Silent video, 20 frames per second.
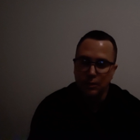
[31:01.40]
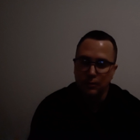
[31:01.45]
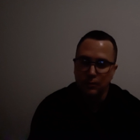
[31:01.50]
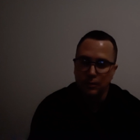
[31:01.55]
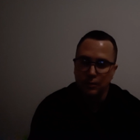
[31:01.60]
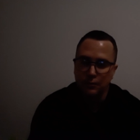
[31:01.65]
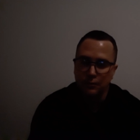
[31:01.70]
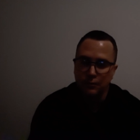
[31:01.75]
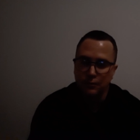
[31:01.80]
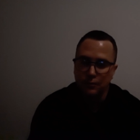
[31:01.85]
a
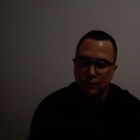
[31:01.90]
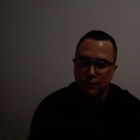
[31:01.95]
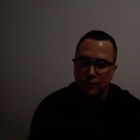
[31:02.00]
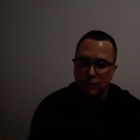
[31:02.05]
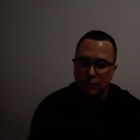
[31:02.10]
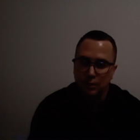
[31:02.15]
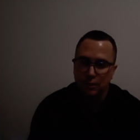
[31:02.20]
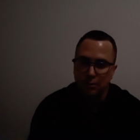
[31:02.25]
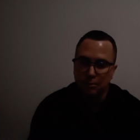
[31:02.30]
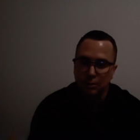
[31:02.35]
rough
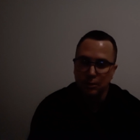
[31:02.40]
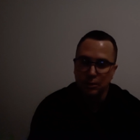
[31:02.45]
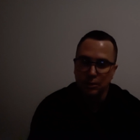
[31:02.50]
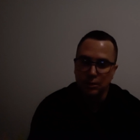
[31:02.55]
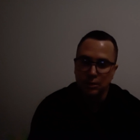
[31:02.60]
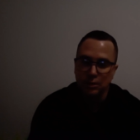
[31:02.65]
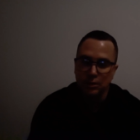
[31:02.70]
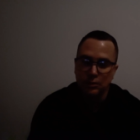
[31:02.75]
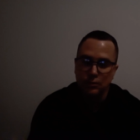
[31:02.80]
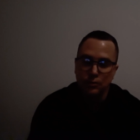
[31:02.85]
couple of
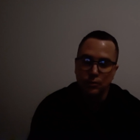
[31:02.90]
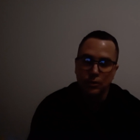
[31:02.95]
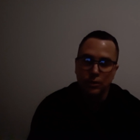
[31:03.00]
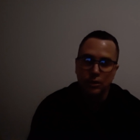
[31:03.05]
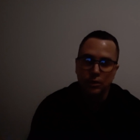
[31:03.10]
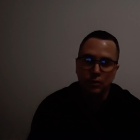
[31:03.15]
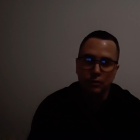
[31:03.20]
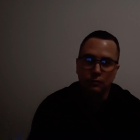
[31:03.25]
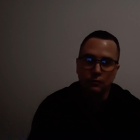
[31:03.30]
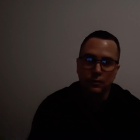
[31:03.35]
years with
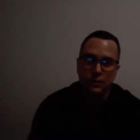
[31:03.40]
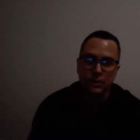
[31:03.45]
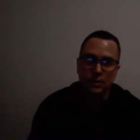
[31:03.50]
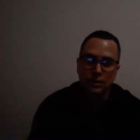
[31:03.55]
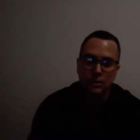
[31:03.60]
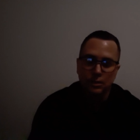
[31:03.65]
COVID.